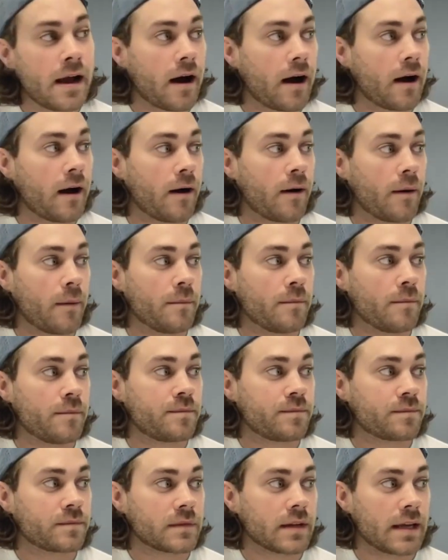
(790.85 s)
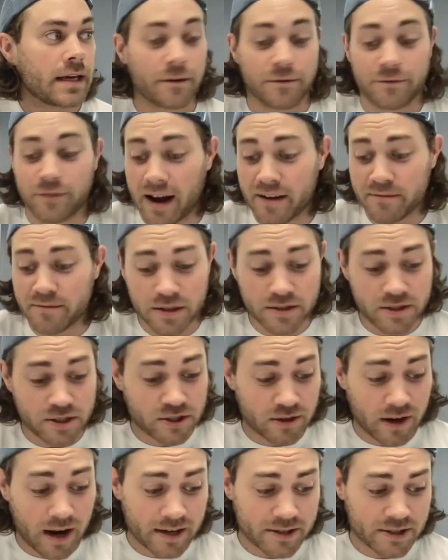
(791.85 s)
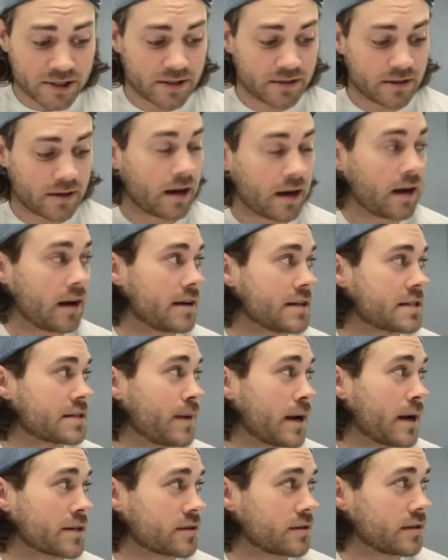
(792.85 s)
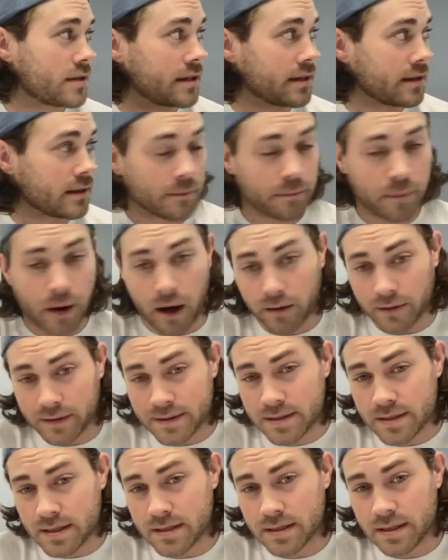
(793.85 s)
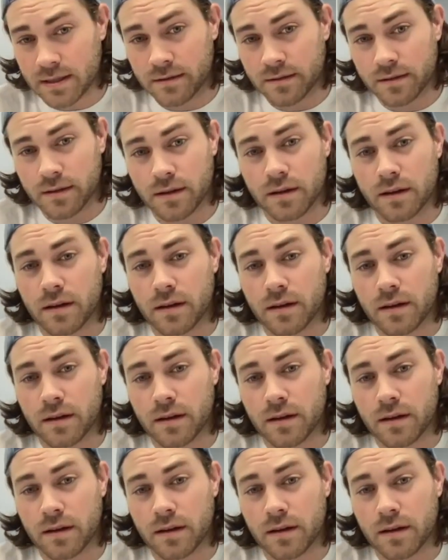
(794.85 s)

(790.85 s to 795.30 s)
In a 5-month stretch, especially in pollen season